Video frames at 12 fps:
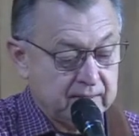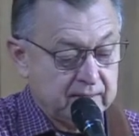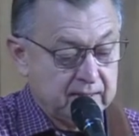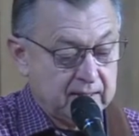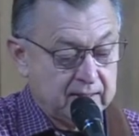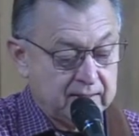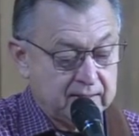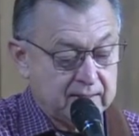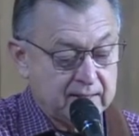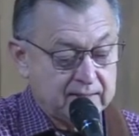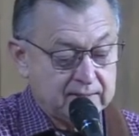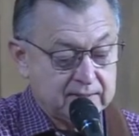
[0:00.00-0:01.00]
And then
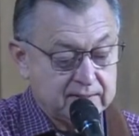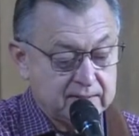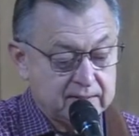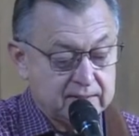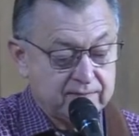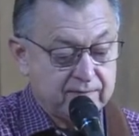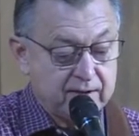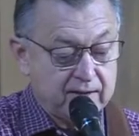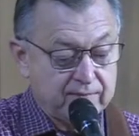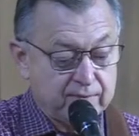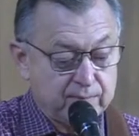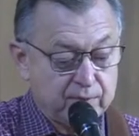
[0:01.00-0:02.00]

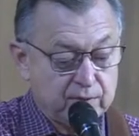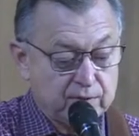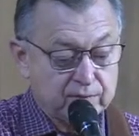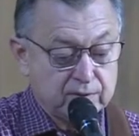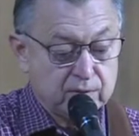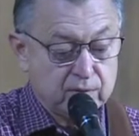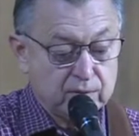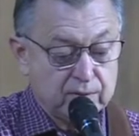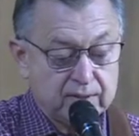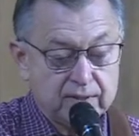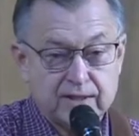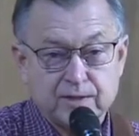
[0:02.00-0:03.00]
1965, the Byrds recorded
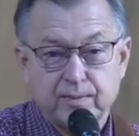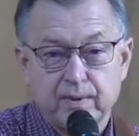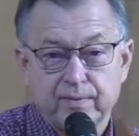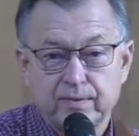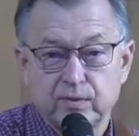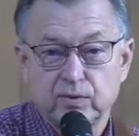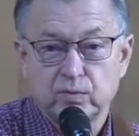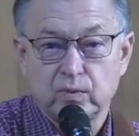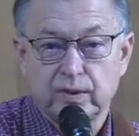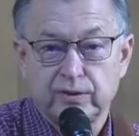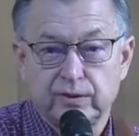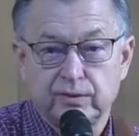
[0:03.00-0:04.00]
it, and that's probably the most
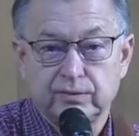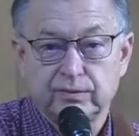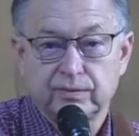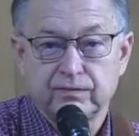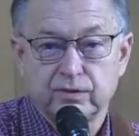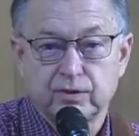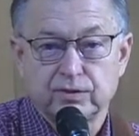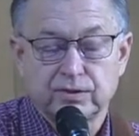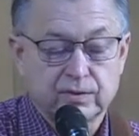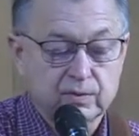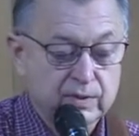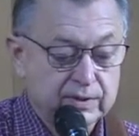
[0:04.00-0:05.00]
well-known
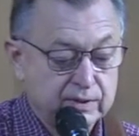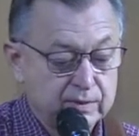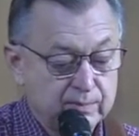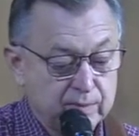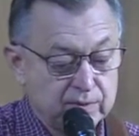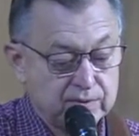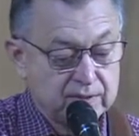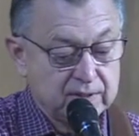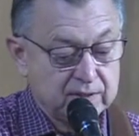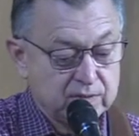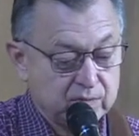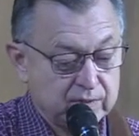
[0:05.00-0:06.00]
version. The one that the Byrds
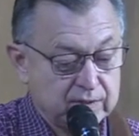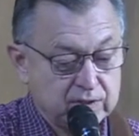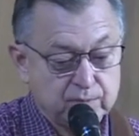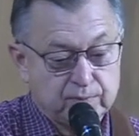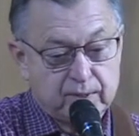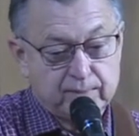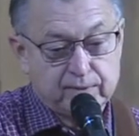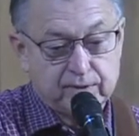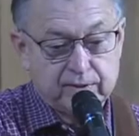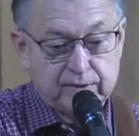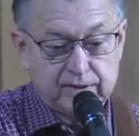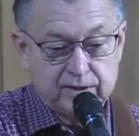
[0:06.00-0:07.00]
did is the one that you probably are
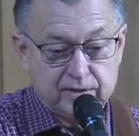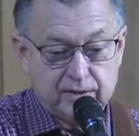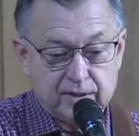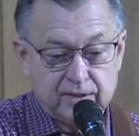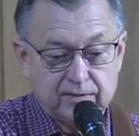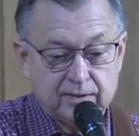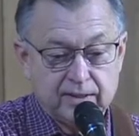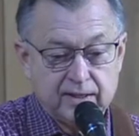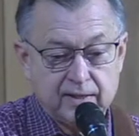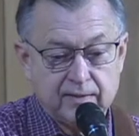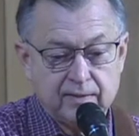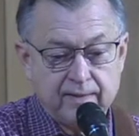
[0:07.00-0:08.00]
hearing in your head right
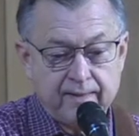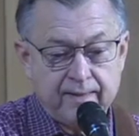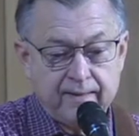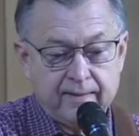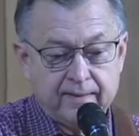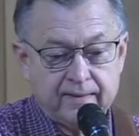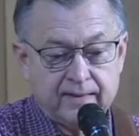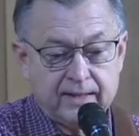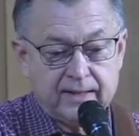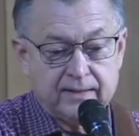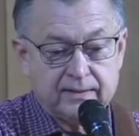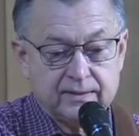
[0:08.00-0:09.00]
now,
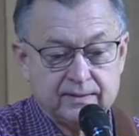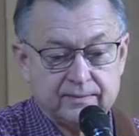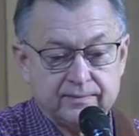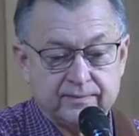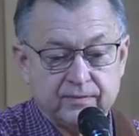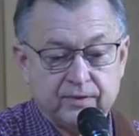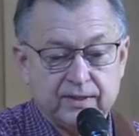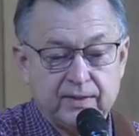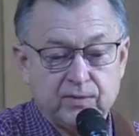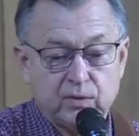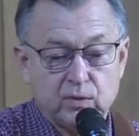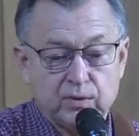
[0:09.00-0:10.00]
that when they
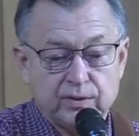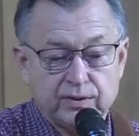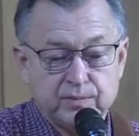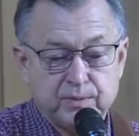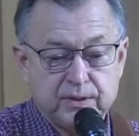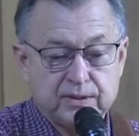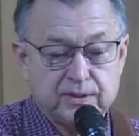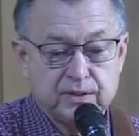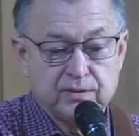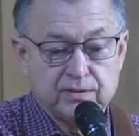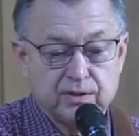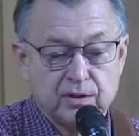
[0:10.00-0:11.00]
recorded this Pete
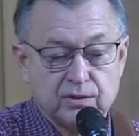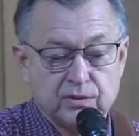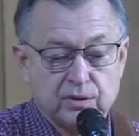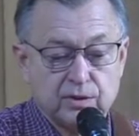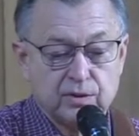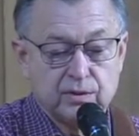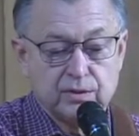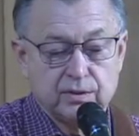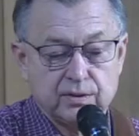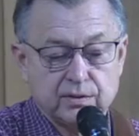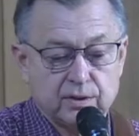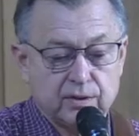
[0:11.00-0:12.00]
Seeger song,
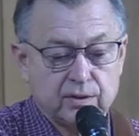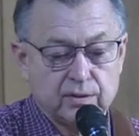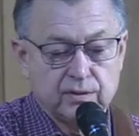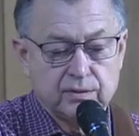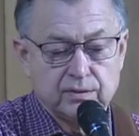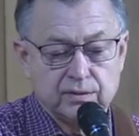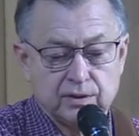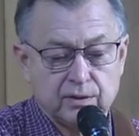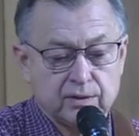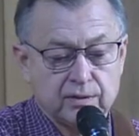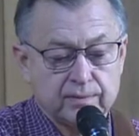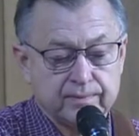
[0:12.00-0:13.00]
Turn, Turn,
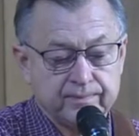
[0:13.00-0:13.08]
Turn.